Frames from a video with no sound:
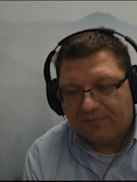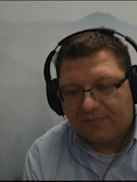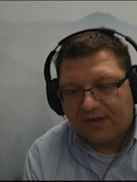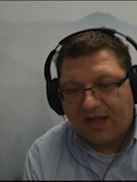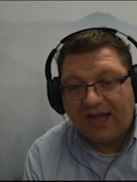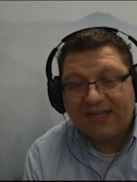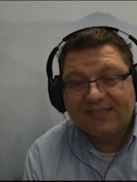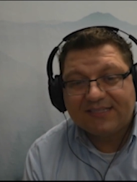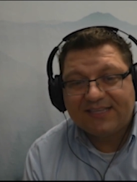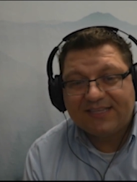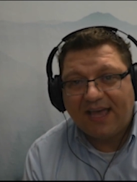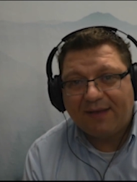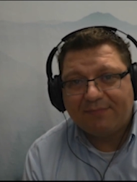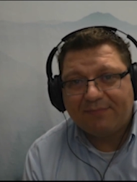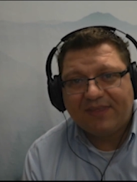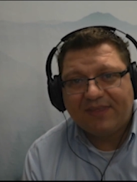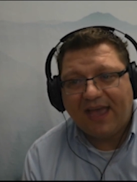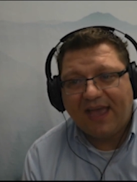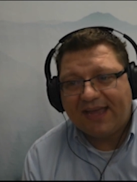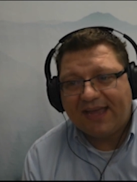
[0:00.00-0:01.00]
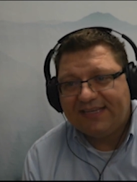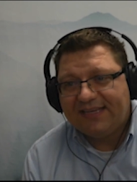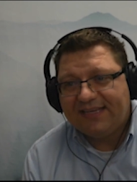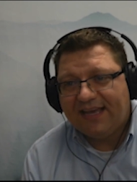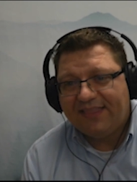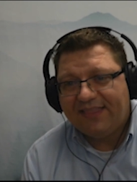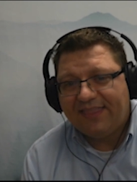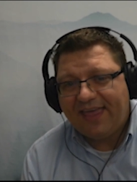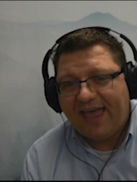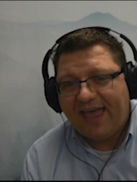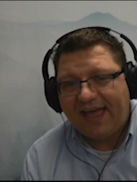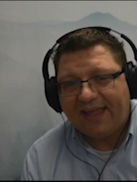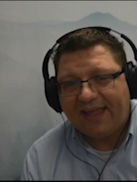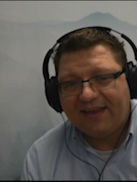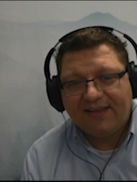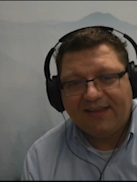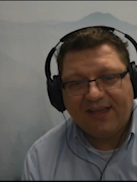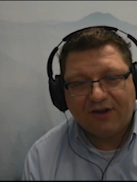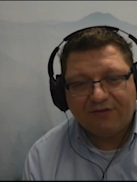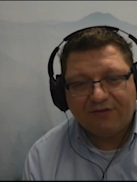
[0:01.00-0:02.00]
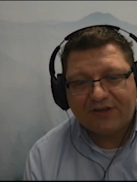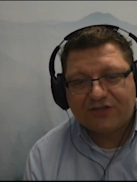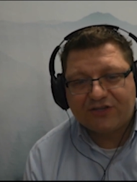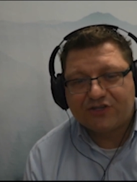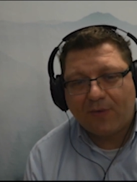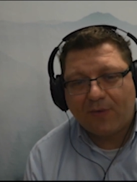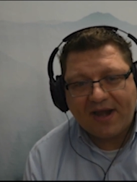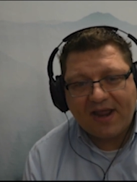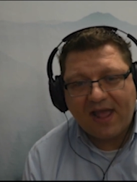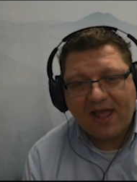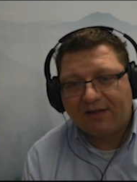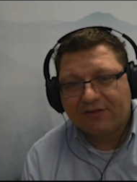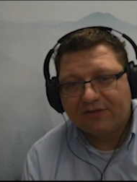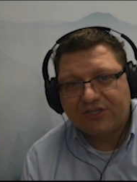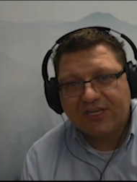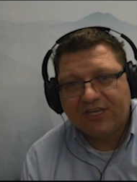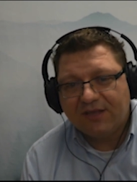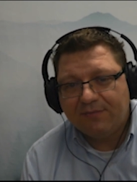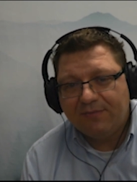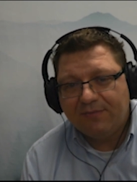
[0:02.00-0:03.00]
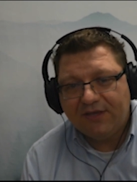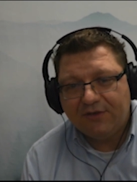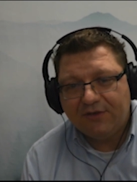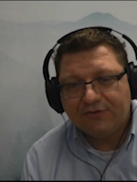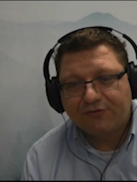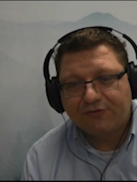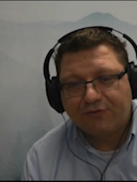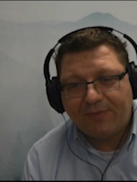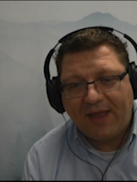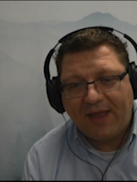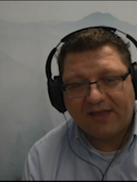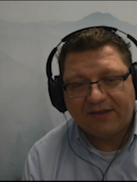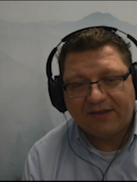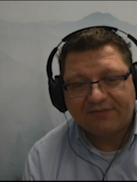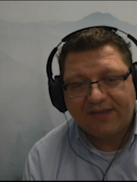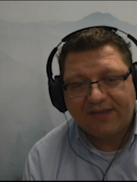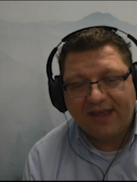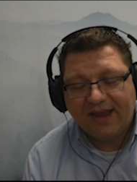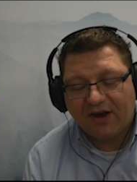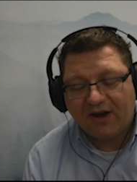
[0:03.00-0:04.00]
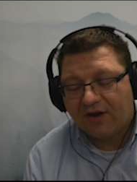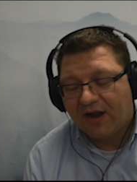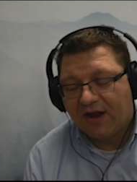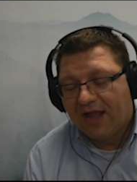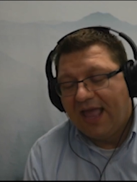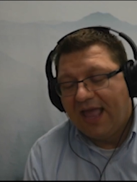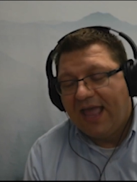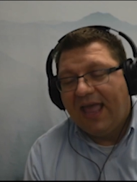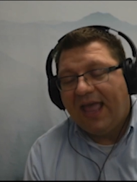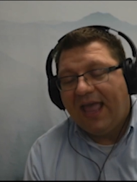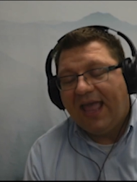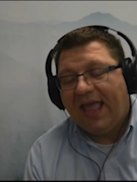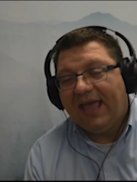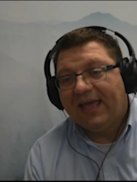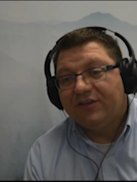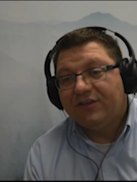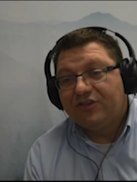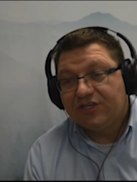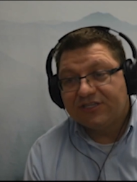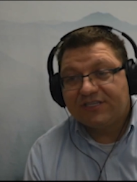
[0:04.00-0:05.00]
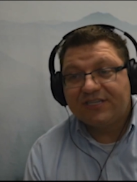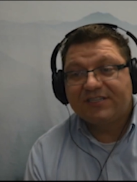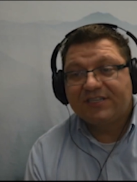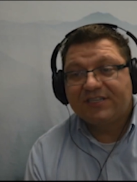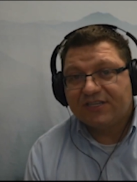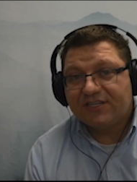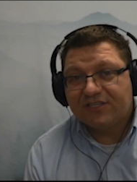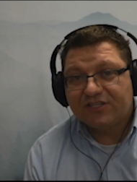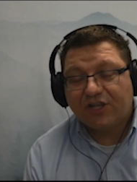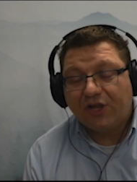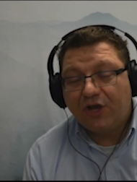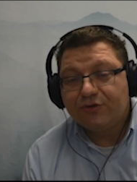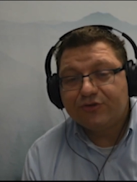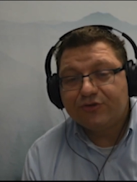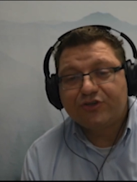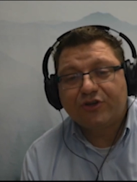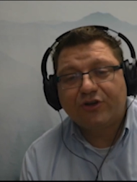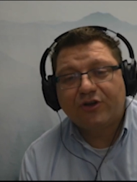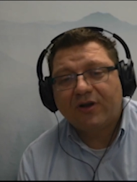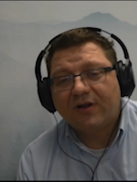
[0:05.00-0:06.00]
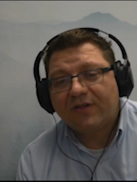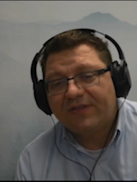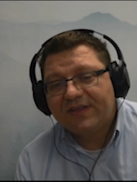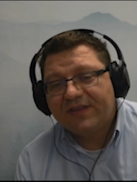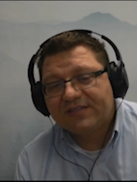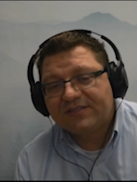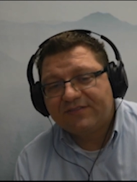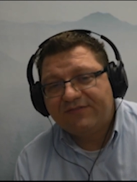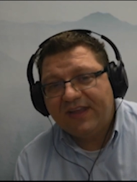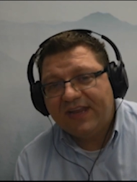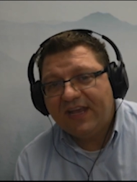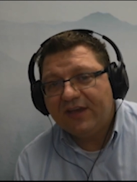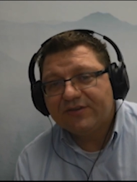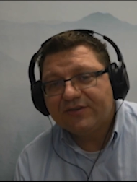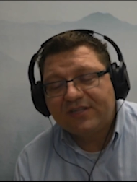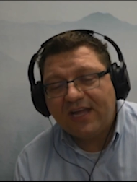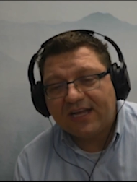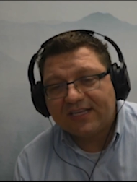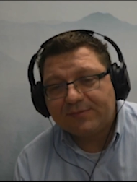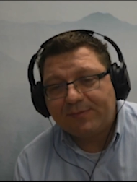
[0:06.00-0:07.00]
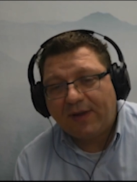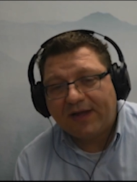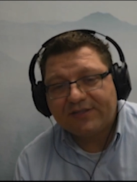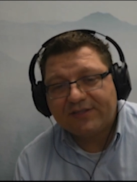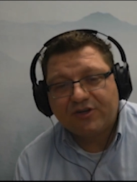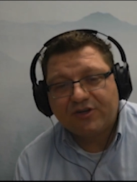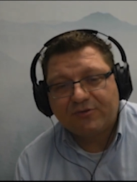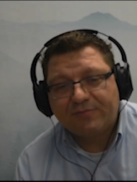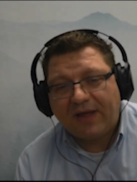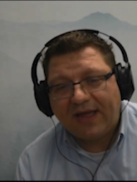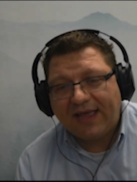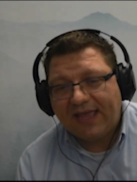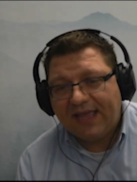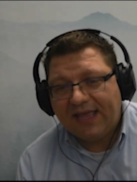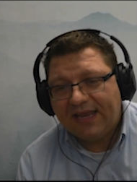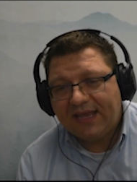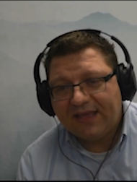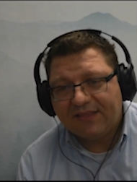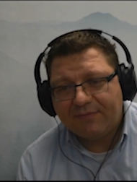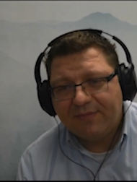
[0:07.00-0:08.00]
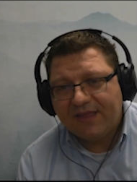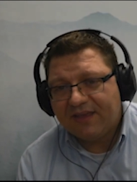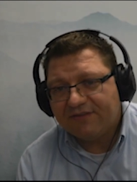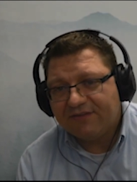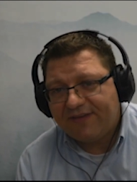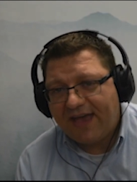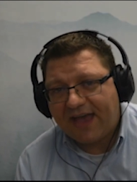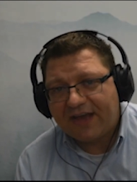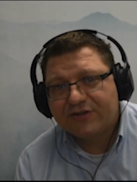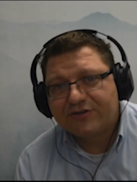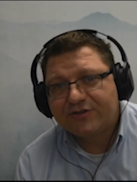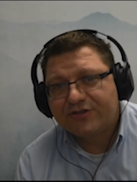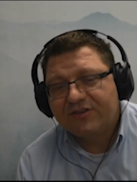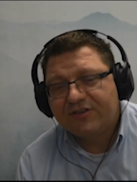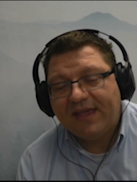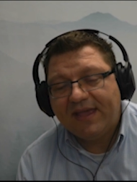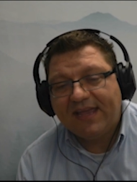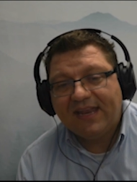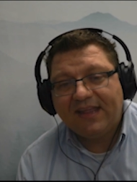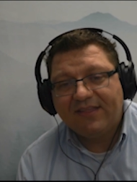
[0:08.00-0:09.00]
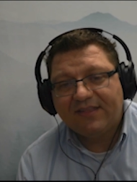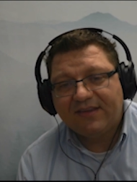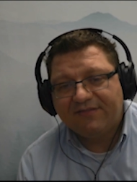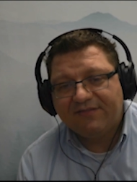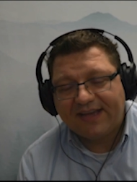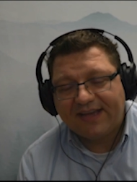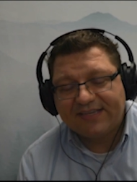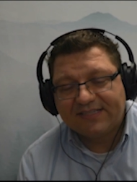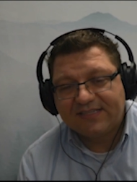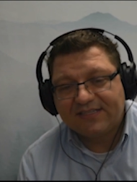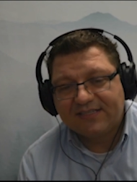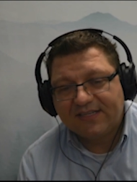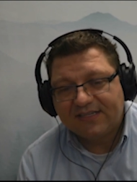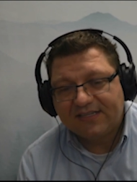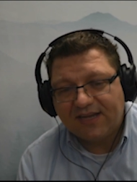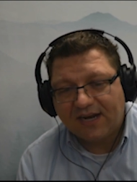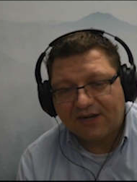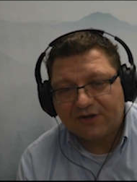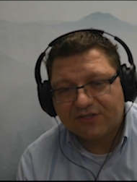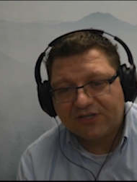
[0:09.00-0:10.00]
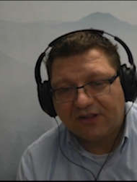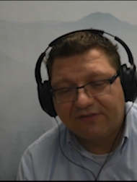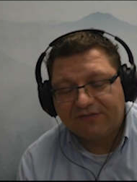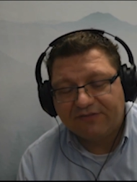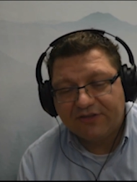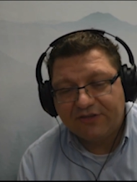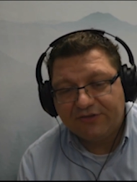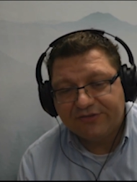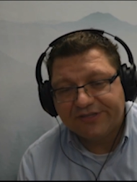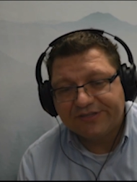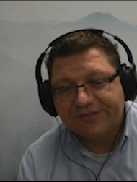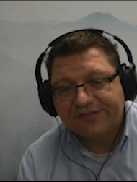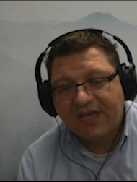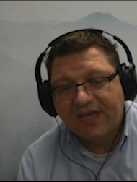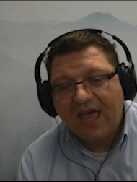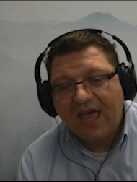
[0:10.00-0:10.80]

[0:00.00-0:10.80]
concept, the idea that interventional radiology can be used for palliative care. And just as a disclosure, this video is not sponsored by any of the manufacturers that make any of the devices that Dr. Sullivan uses,